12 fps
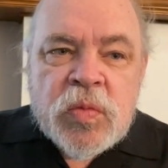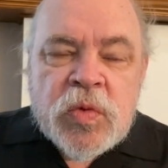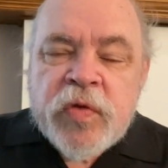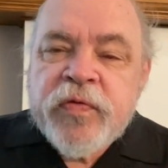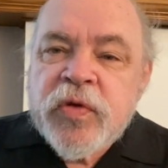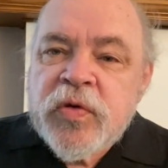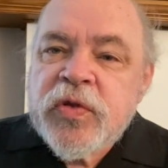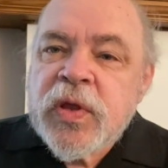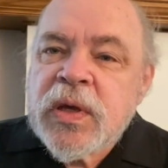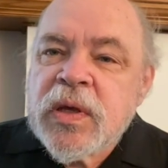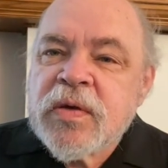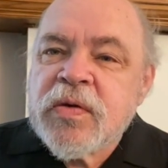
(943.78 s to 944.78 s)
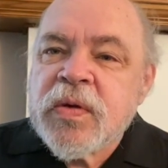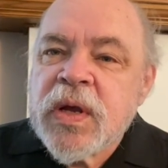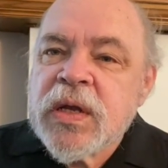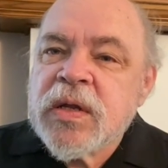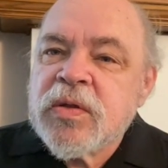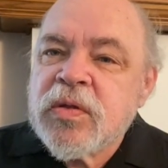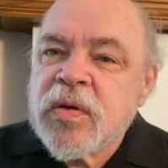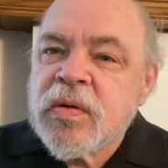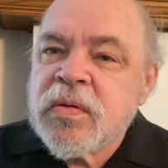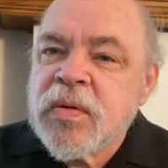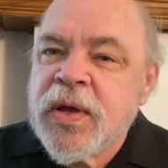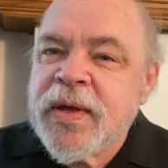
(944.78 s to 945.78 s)
the first thing he created,
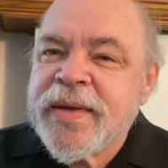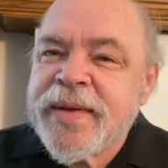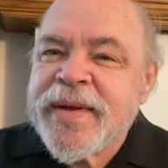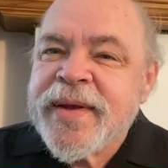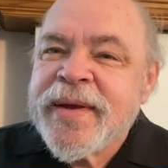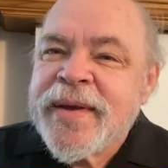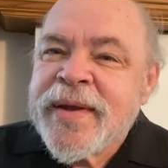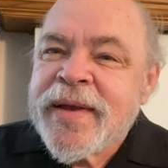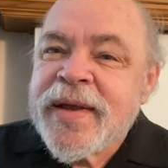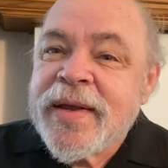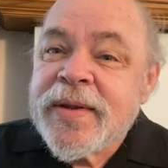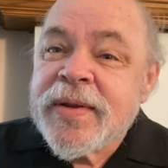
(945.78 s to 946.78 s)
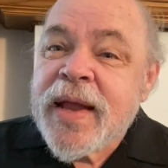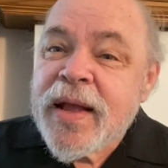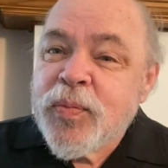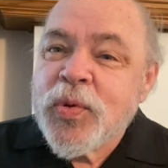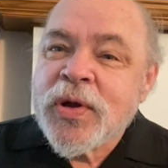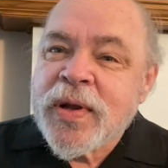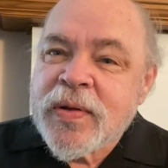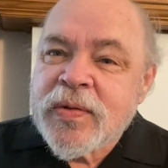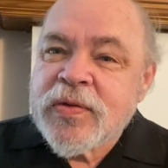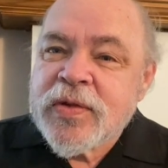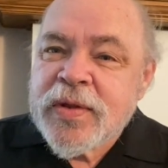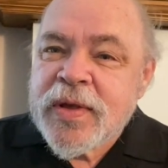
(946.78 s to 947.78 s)
though, he did not
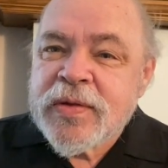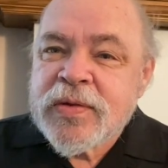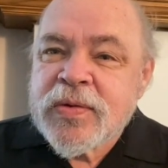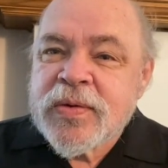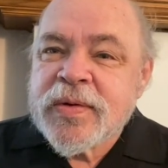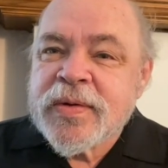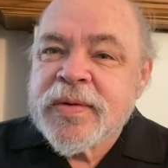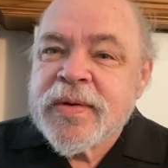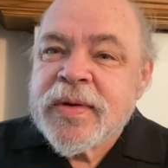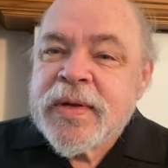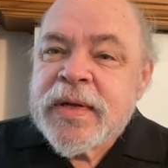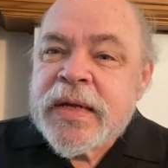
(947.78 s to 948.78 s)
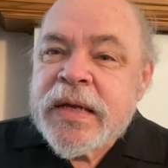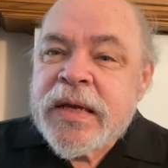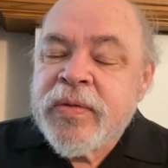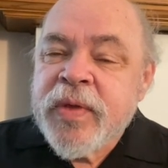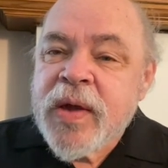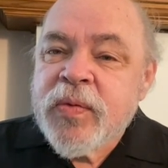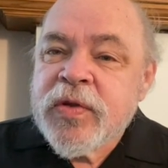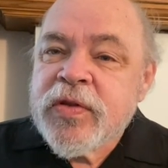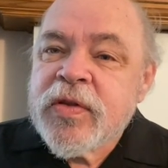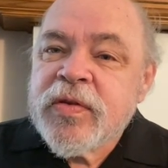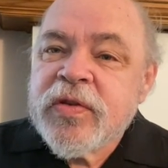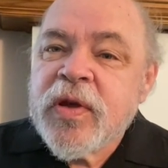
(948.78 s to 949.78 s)
pronounce as good, and that was
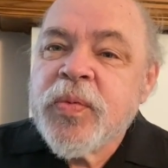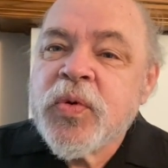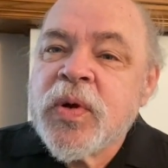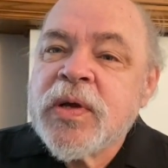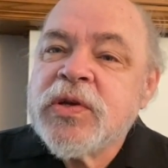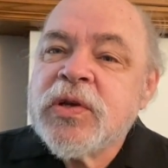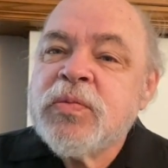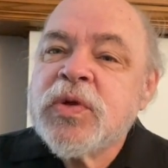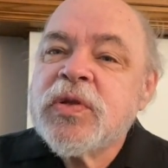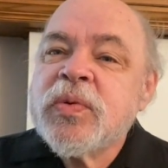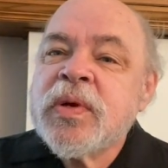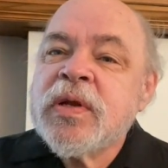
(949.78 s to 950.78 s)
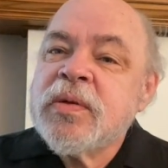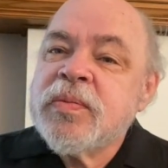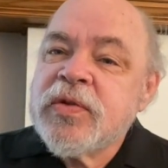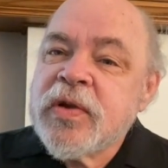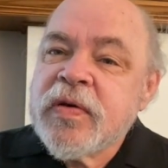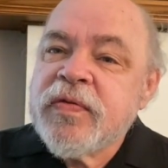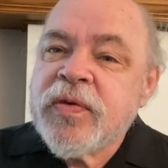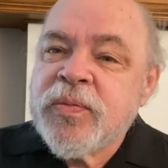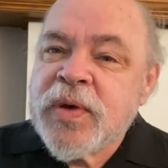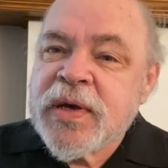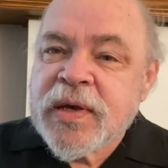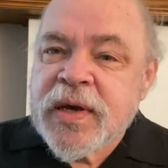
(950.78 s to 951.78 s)
the separation between himself and
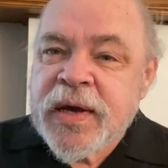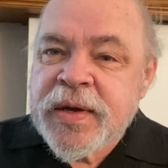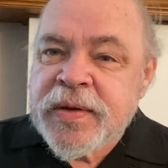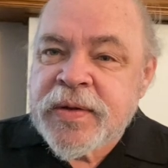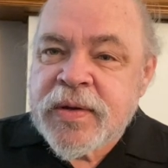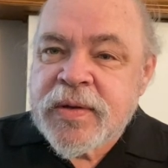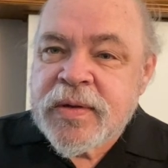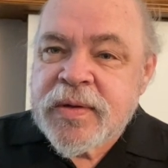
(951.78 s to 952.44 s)
mankind.